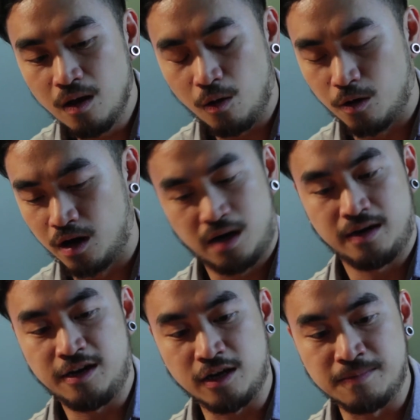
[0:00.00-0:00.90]
or
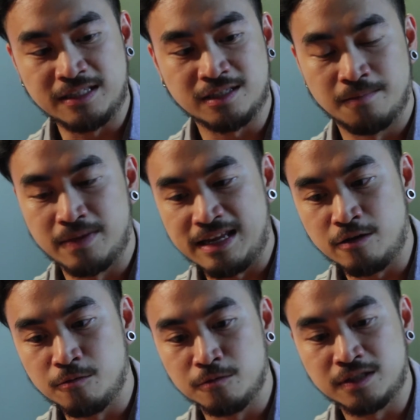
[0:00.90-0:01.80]
it could be somebody
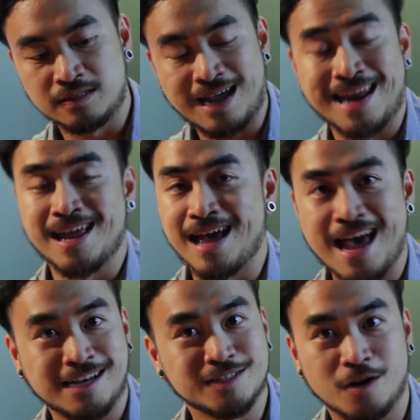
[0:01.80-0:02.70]
who's kind of
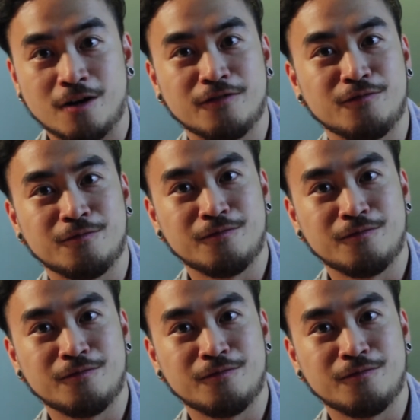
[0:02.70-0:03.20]
hands off,